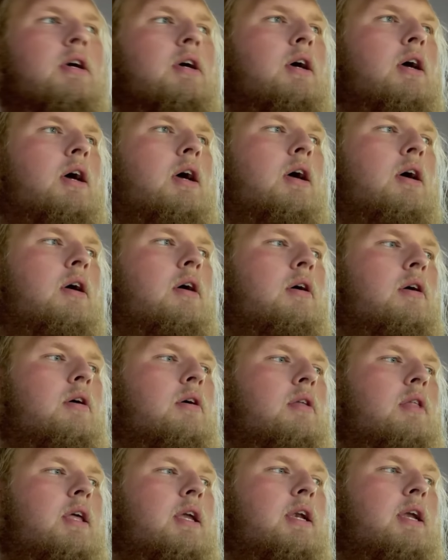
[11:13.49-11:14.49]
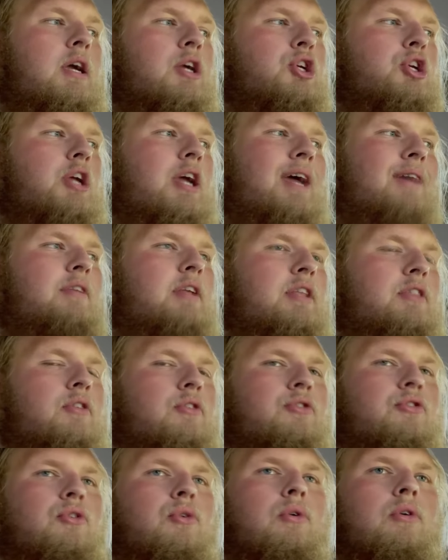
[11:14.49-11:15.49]
They didn't actually have it at the
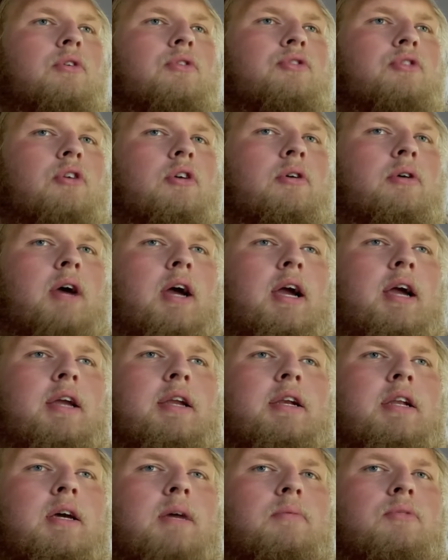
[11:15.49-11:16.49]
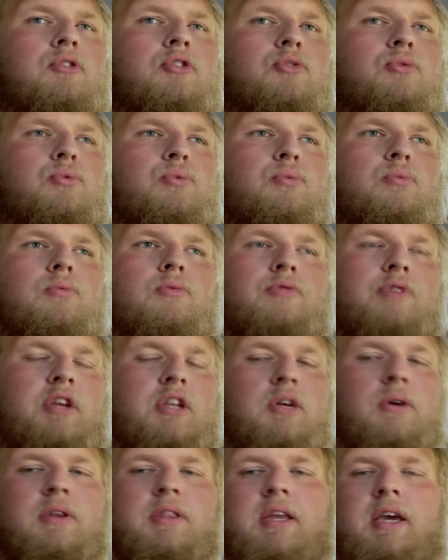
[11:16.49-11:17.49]
store, so I ended up just
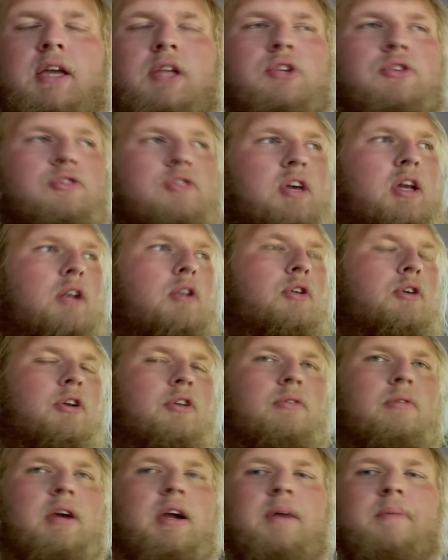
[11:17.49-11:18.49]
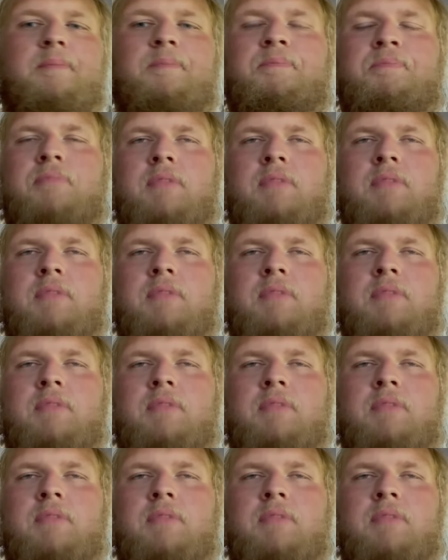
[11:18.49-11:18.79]
vetoing that and just kind of looking around.